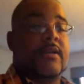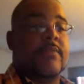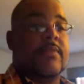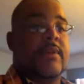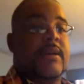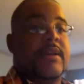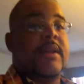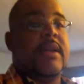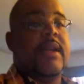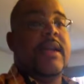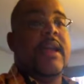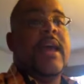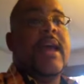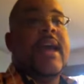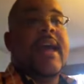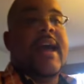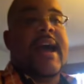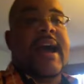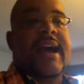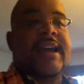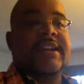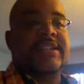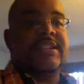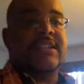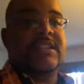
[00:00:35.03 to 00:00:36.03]
But
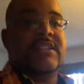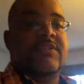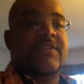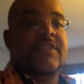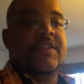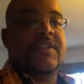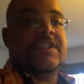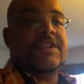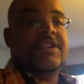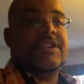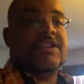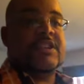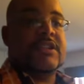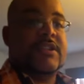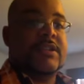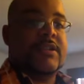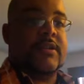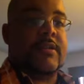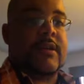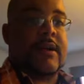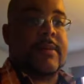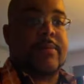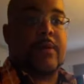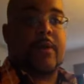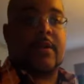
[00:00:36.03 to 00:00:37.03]
I just finished, you
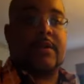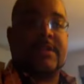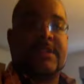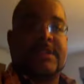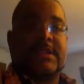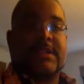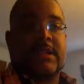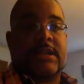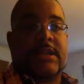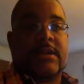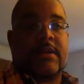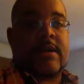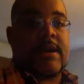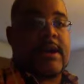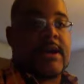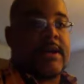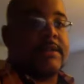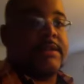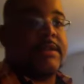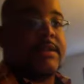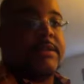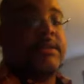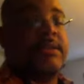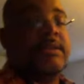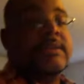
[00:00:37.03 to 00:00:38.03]
know, I purchased it on
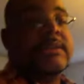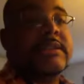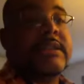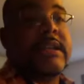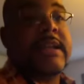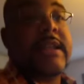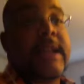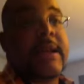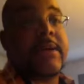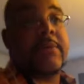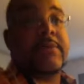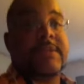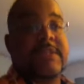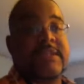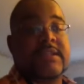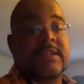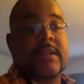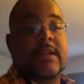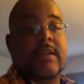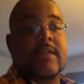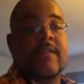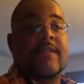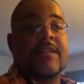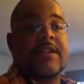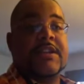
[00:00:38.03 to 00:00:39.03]
iTunes and I was
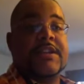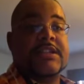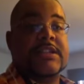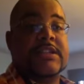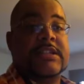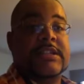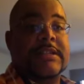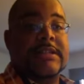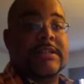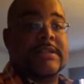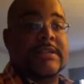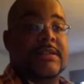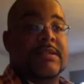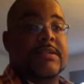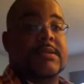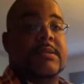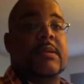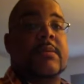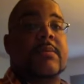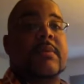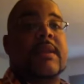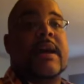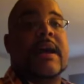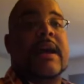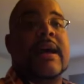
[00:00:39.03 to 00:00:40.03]
finished listening to
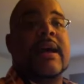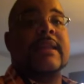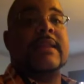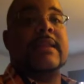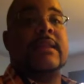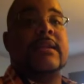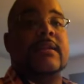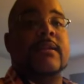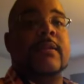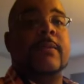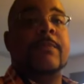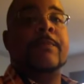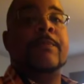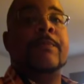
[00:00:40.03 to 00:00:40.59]
it, but I had to,